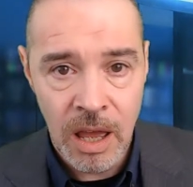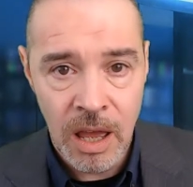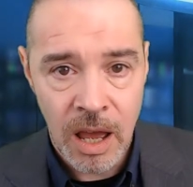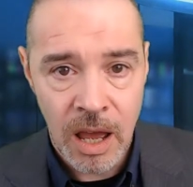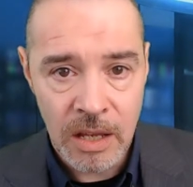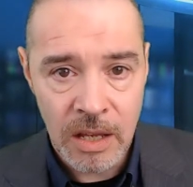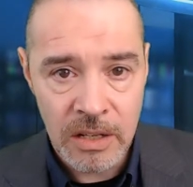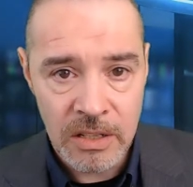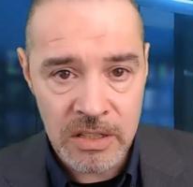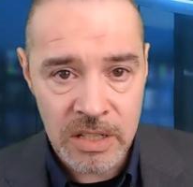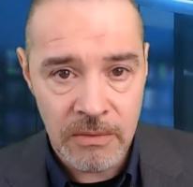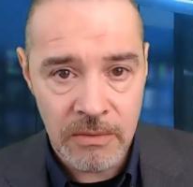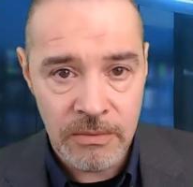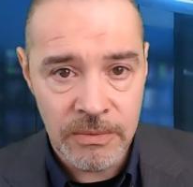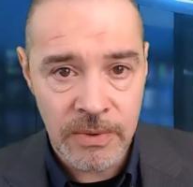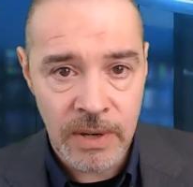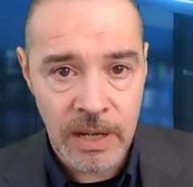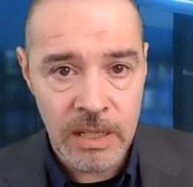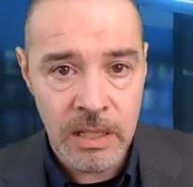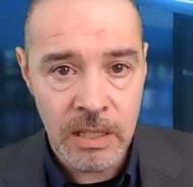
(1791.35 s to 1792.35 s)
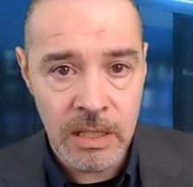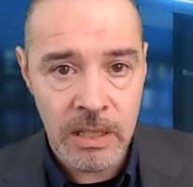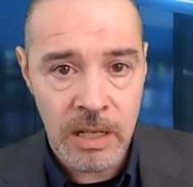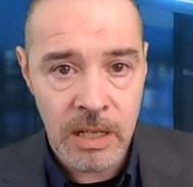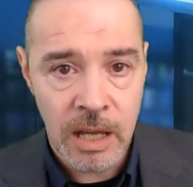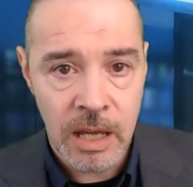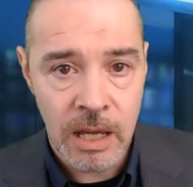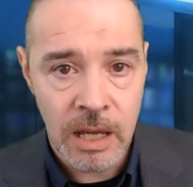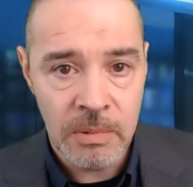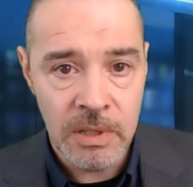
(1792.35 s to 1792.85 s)
Understand failure can
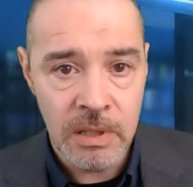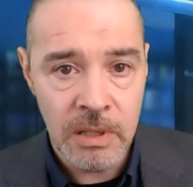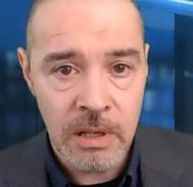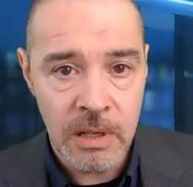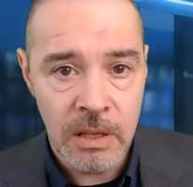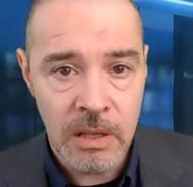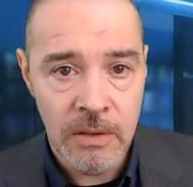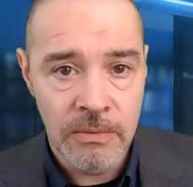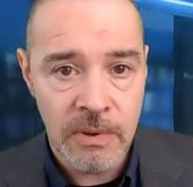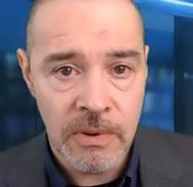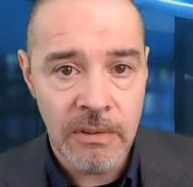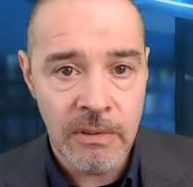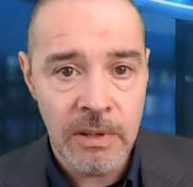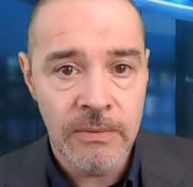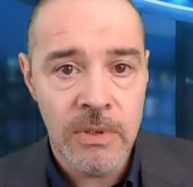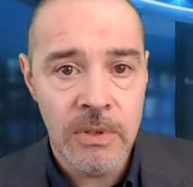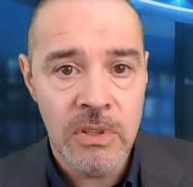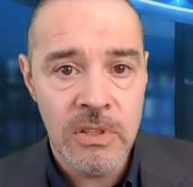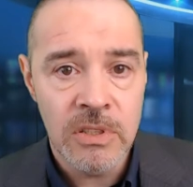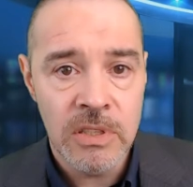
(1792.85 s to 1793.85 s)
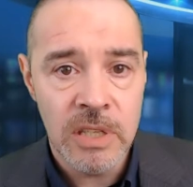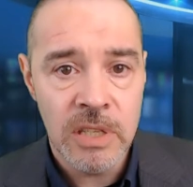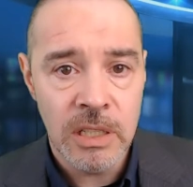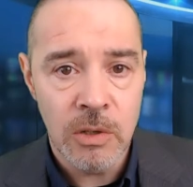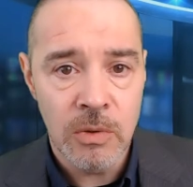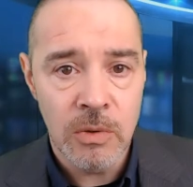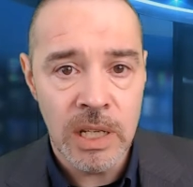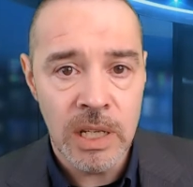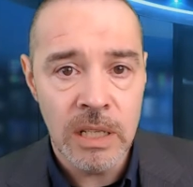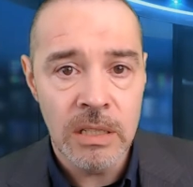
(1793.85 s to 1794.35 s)
happen. The very first thing you
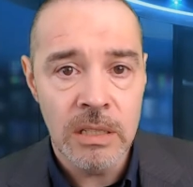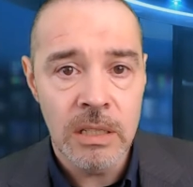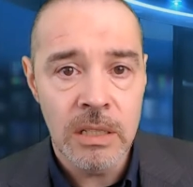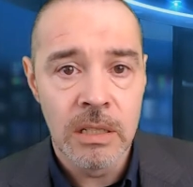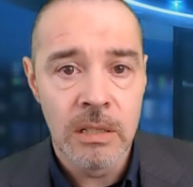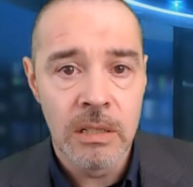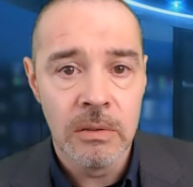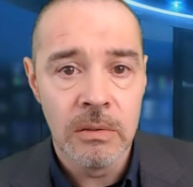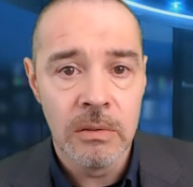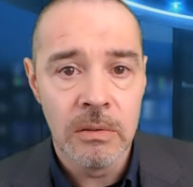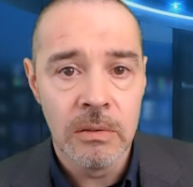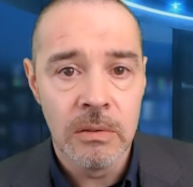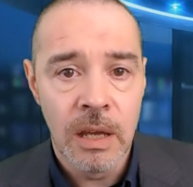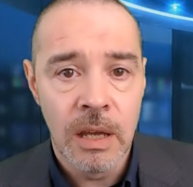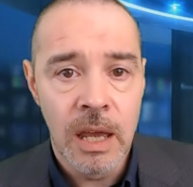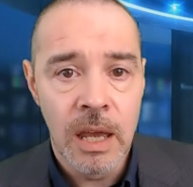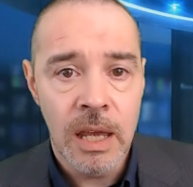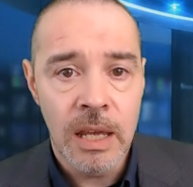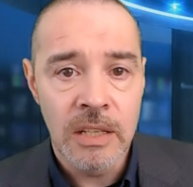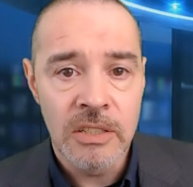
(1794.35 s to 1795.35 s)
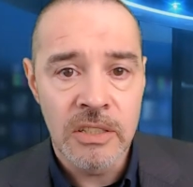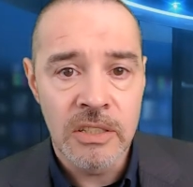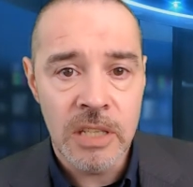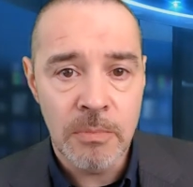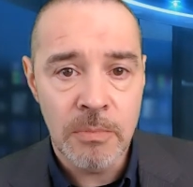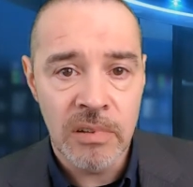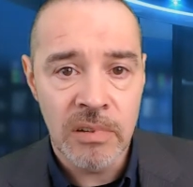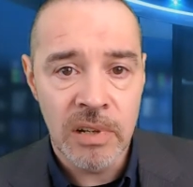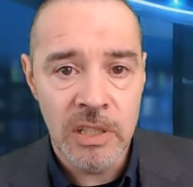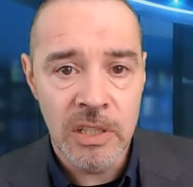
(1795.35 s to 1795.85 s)
need to do is
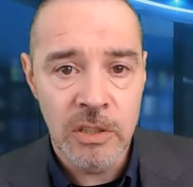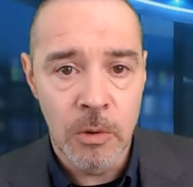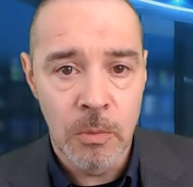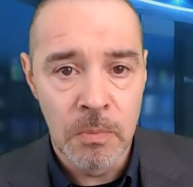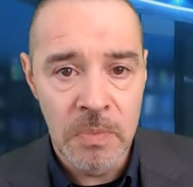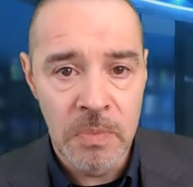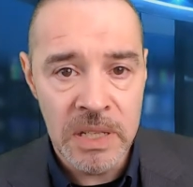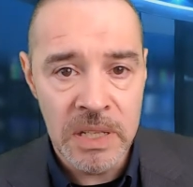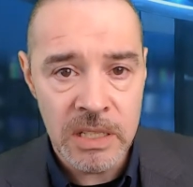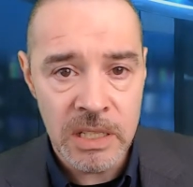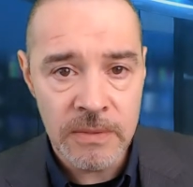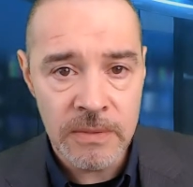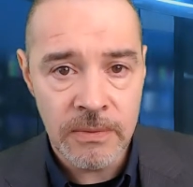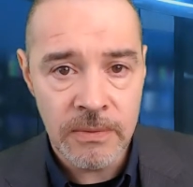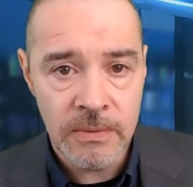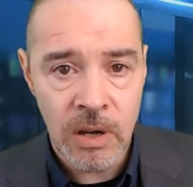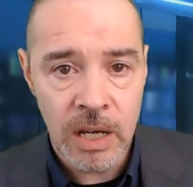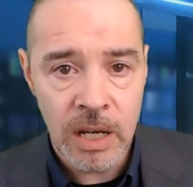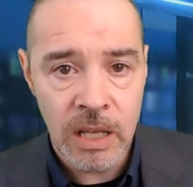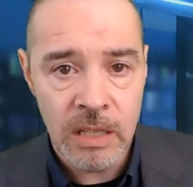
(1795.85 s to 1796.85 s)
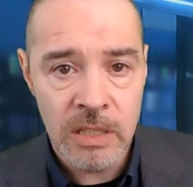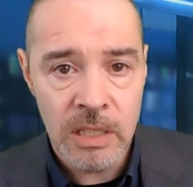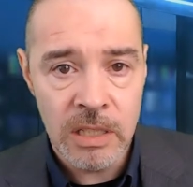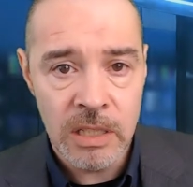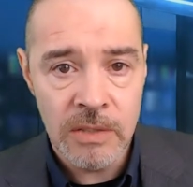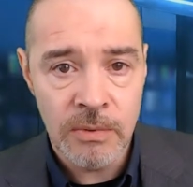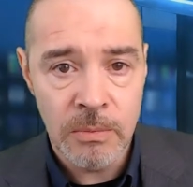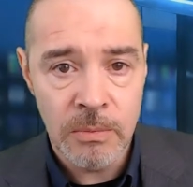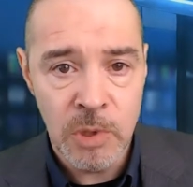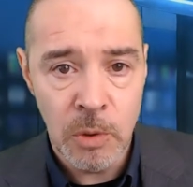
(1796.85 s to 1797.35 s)
separate your business finances
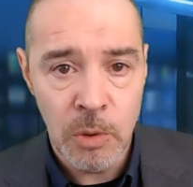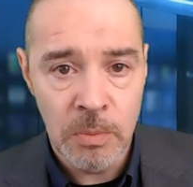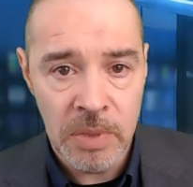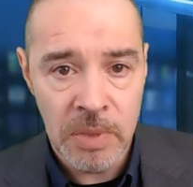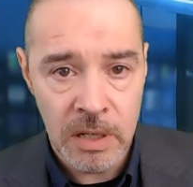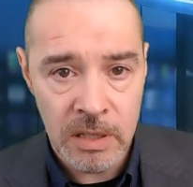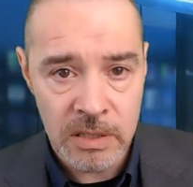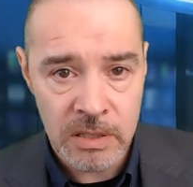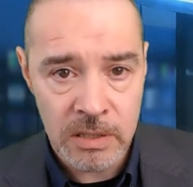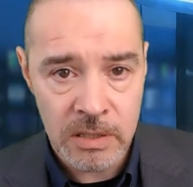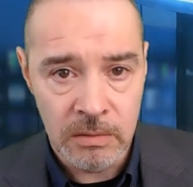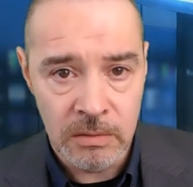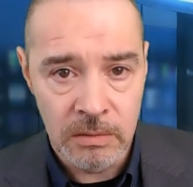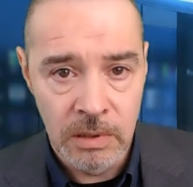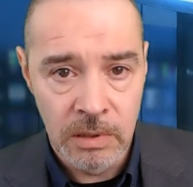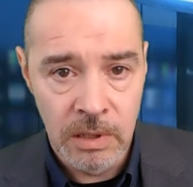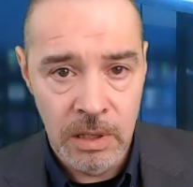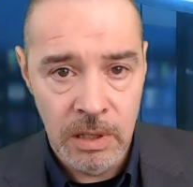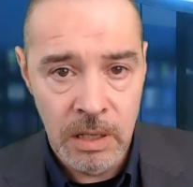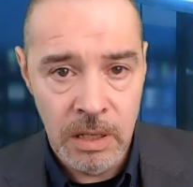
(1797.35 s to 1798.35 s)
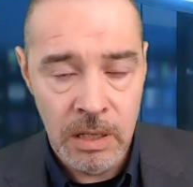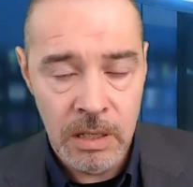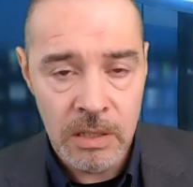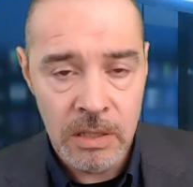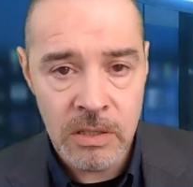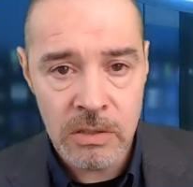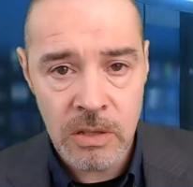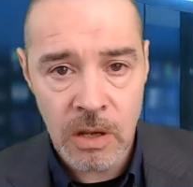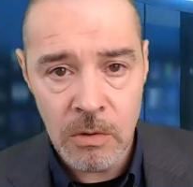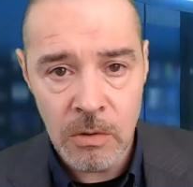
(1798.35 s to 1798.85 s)
from your personal.
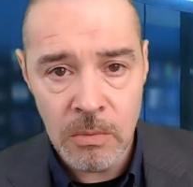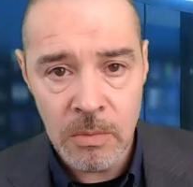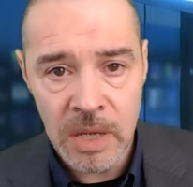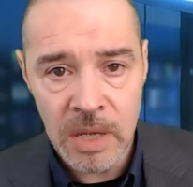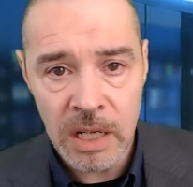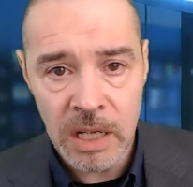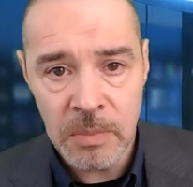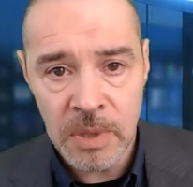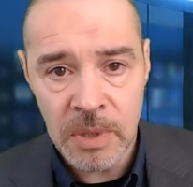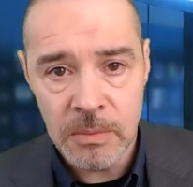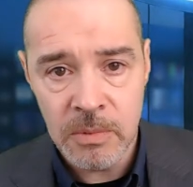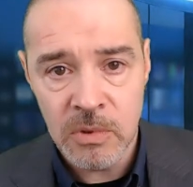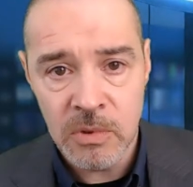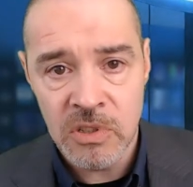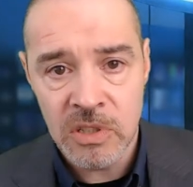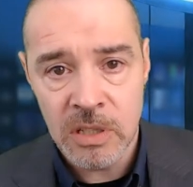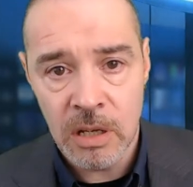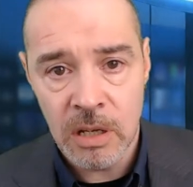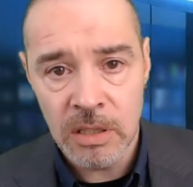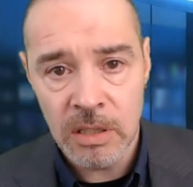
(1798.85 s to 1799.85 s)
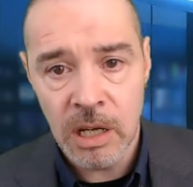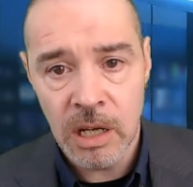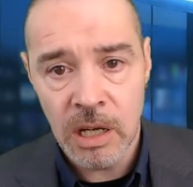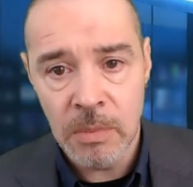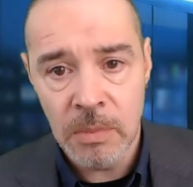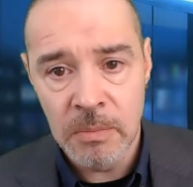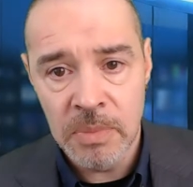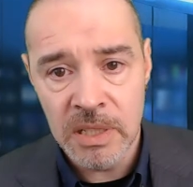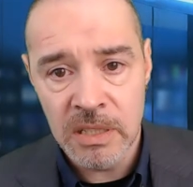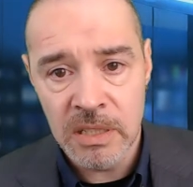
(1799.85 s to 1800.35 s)
So many people starting up a
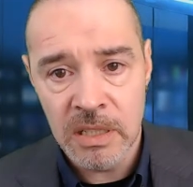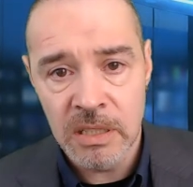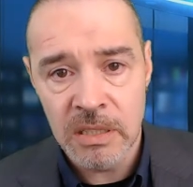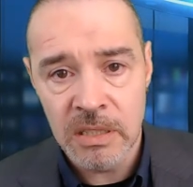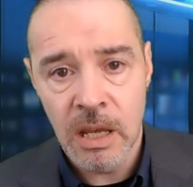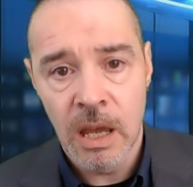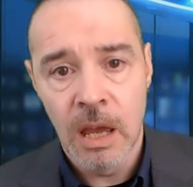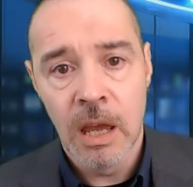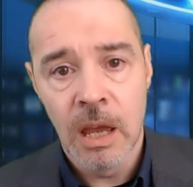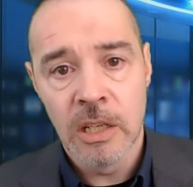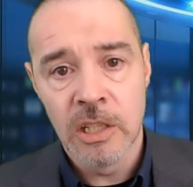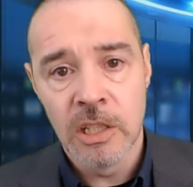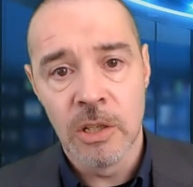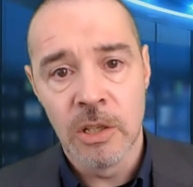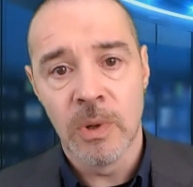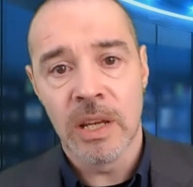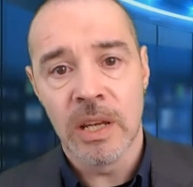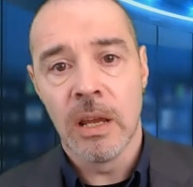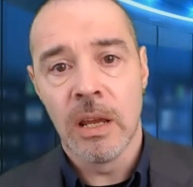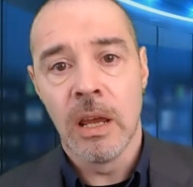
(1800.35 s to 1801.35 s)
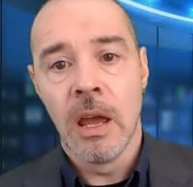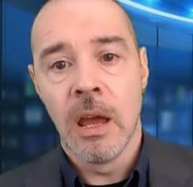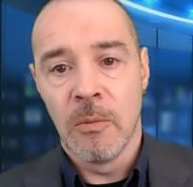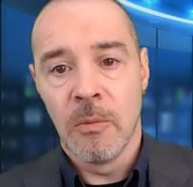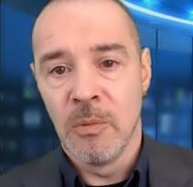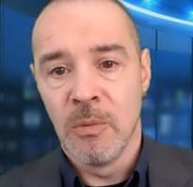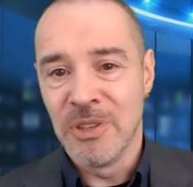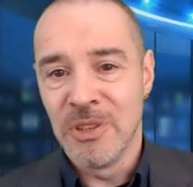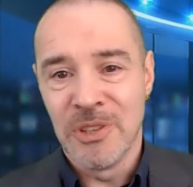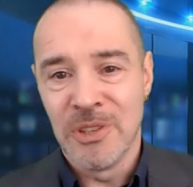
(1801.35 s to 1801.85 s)
business do it
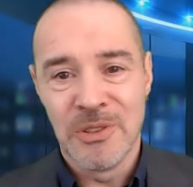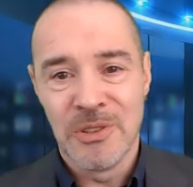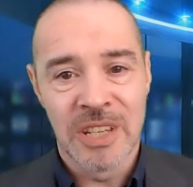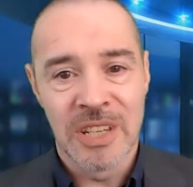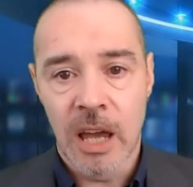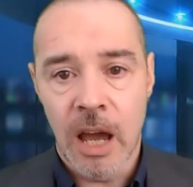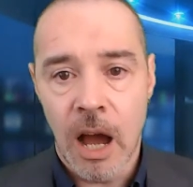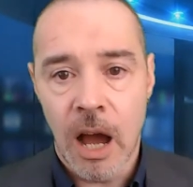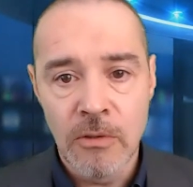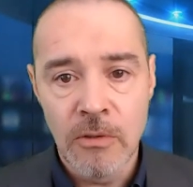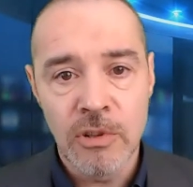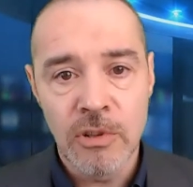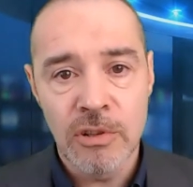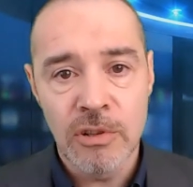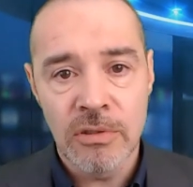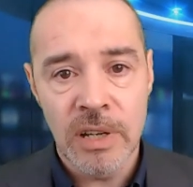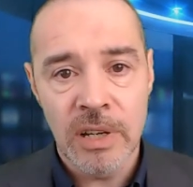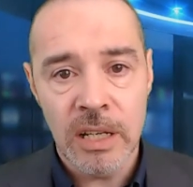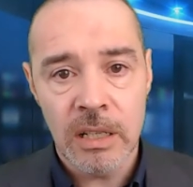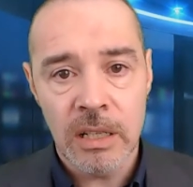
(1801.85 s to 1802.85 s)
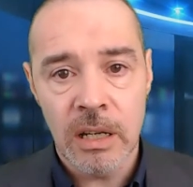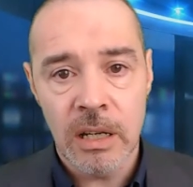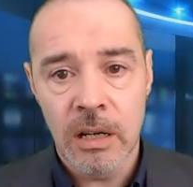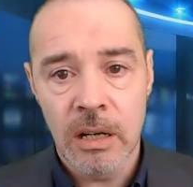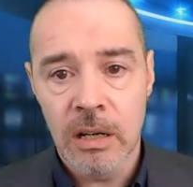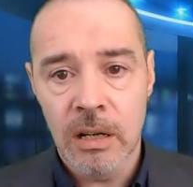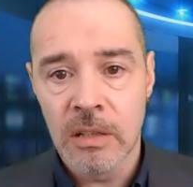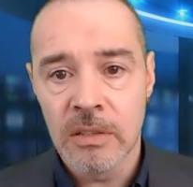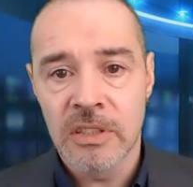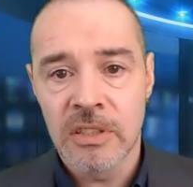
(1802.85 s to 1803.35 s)
with using their own credit
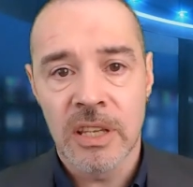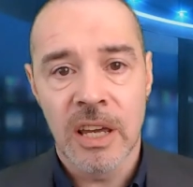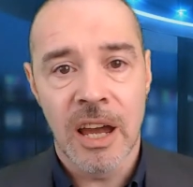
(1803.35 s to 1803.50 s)
cards, their